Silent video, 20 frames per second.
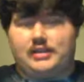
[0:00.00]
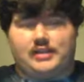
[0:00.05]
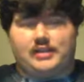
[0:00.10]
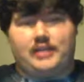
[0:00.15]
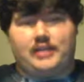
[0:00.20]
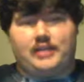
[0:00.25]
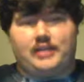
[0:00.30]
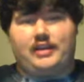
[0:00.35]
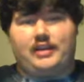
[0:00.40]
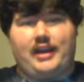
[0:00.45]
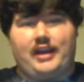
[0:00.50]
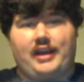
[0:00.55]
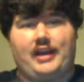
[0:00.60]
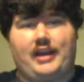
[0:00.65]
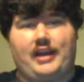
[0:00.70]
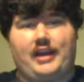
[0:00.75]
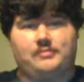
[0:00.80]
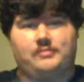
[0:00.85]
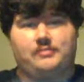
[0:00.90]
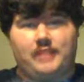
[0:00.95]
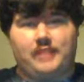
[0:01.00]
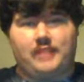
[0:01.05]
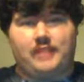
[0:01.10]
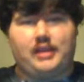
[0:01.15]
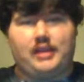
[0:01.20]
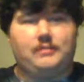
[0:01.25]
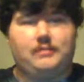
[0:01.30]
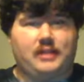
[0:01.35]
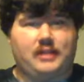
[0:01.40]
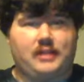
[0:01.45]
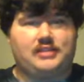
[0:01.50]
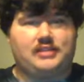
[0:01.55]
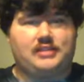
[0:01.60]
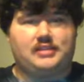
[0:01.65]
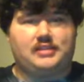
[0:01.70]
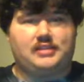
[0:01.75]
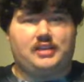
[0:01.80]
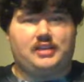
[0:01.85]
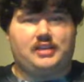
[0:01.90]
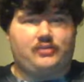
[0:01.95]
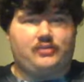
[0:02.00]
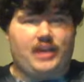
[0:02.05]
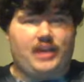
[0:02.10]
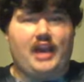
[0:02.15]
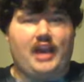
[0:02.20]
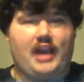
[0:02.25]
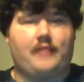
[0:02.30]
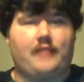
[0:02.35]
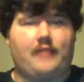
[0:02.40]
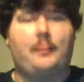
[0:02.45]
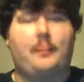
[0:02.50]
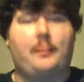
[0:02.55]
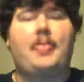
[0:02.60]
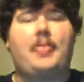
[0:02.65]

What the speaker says: need to hit as many places as you can.